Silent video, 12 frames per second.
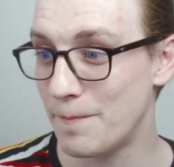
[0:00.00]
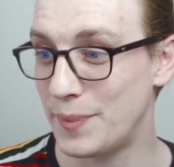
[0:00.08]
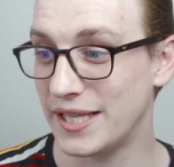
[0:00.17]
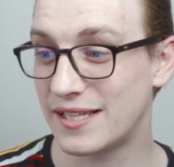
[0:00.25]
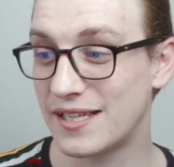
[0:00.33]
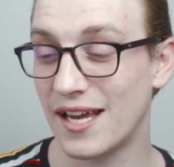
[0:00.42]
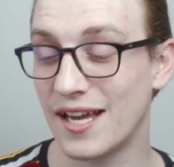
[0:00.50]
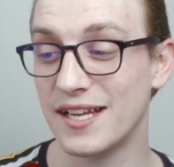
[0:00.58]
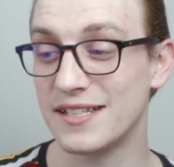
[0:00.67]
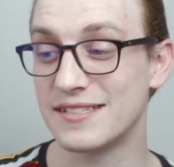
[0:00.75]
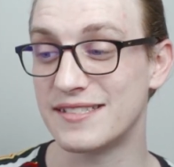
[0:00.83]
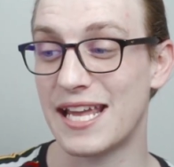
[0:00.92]

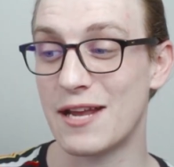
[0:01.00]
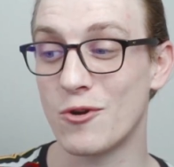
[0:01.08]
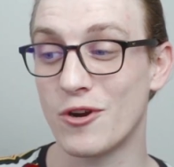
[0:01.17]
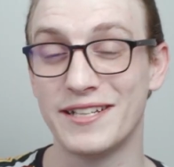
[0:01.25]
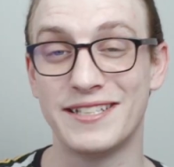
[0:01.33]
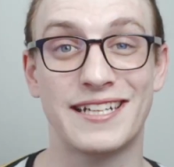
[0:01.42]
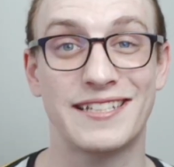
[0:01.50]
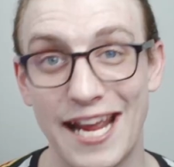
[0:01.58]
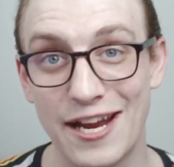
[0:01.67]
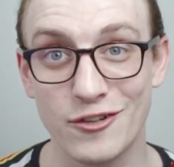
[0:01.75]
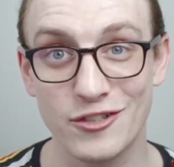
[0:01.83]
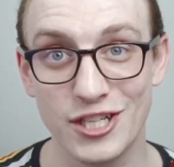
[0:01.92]
because they were a
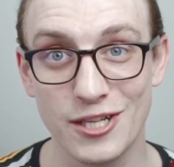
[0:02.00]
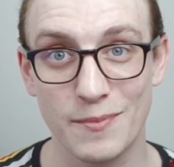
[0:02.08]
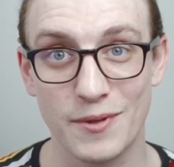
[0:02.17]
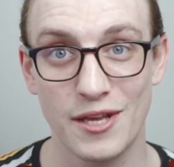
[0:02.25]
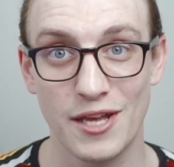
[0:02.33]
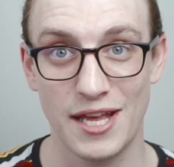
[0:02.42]
dictatorship.